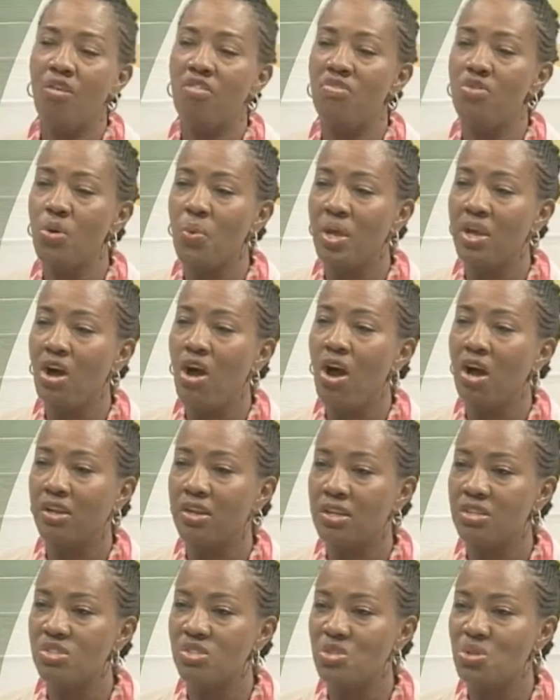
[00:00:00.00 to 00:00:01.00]
viewing
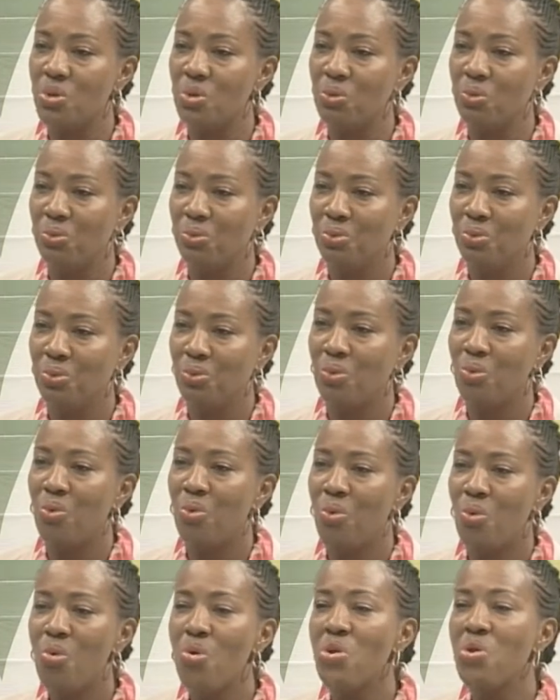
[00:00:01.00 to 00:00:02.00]
audience know
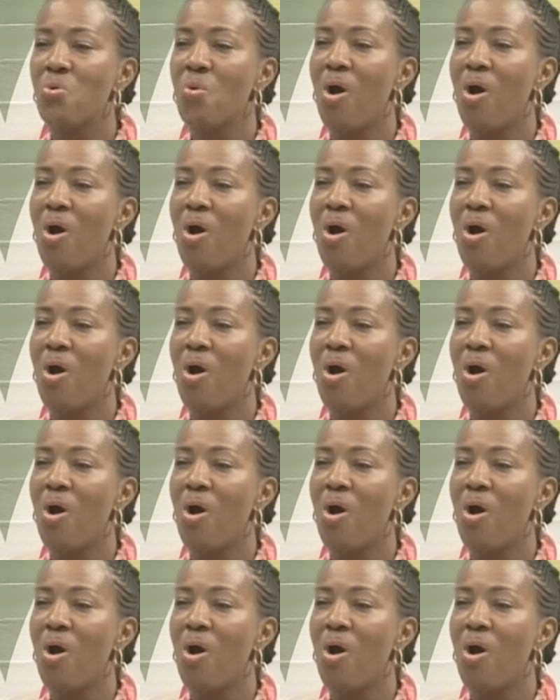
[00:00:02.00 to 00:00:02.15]
who you